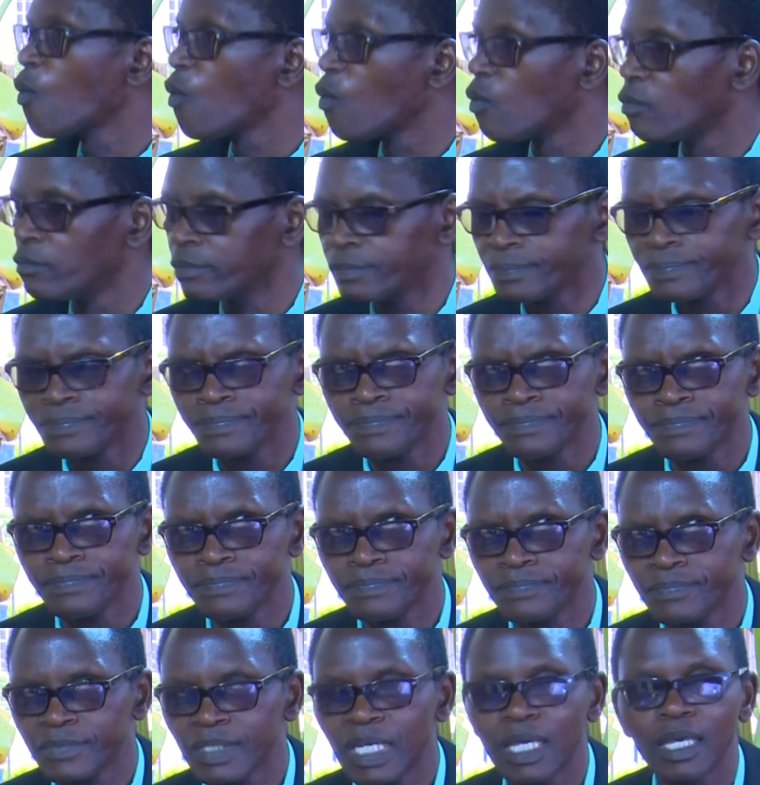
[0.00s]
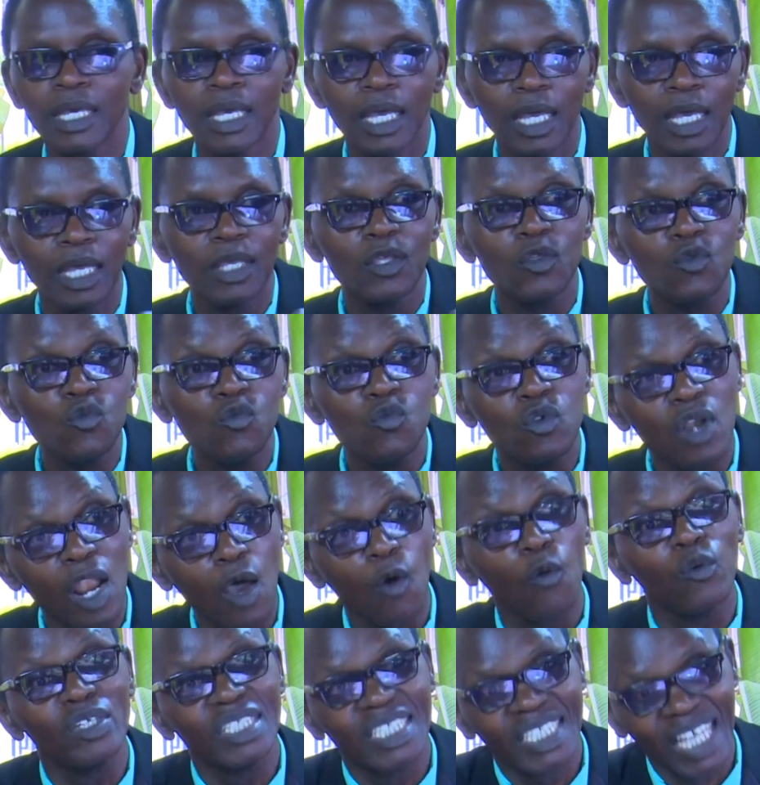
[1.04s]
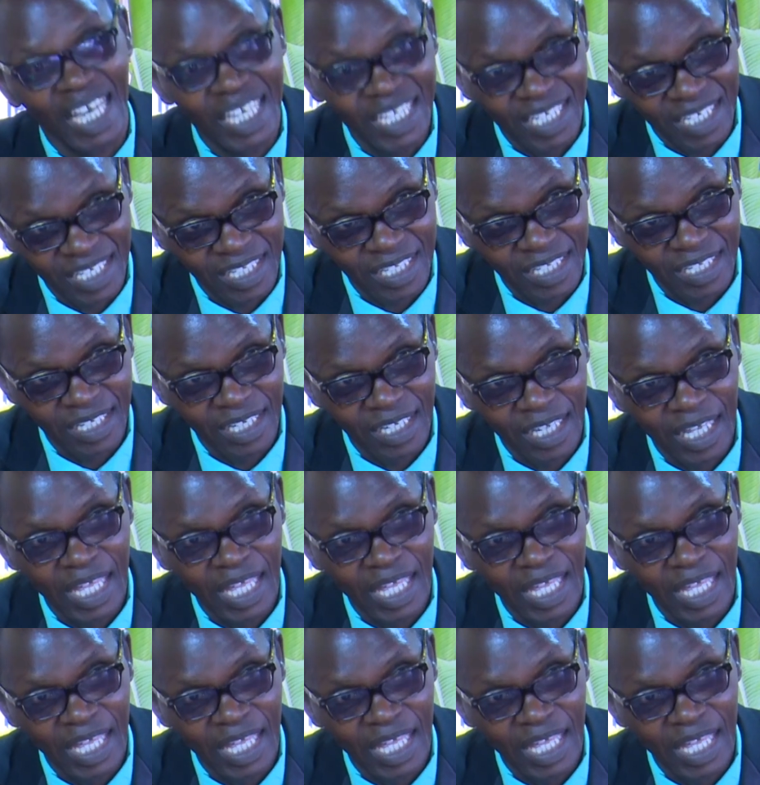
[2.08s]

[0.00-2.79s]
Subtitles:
because they think I am not hearing, so